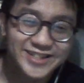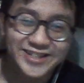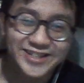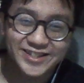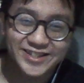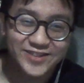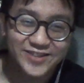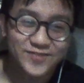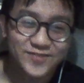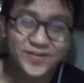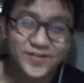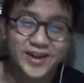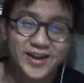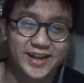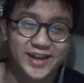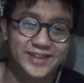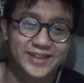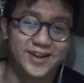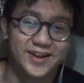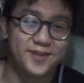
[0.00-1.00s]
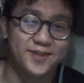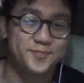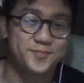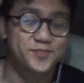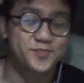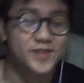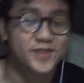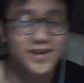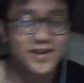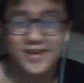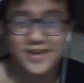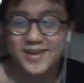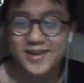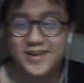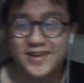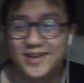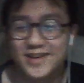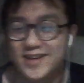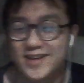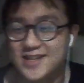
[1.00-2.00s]
So fucking dumb.
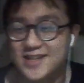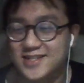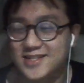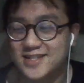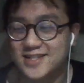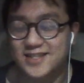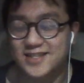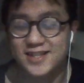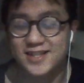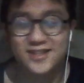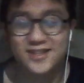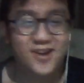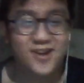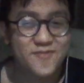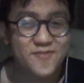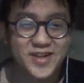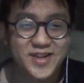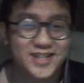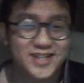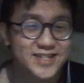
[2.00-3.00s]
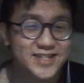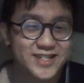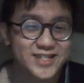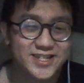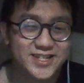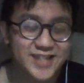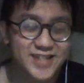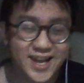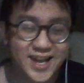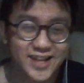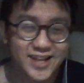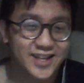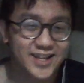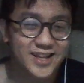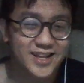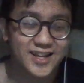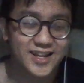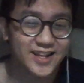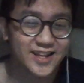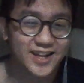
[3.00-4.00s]
It's just dumbest shit.
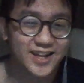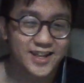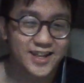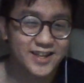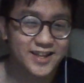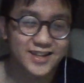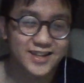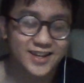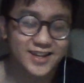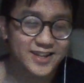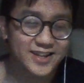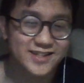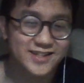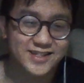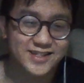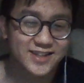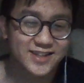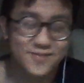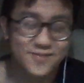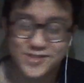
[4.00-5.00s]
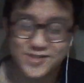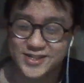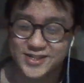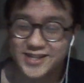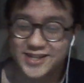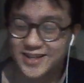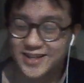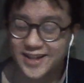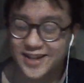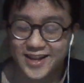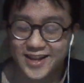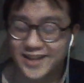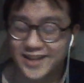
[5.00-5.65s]
It's dumbest shit.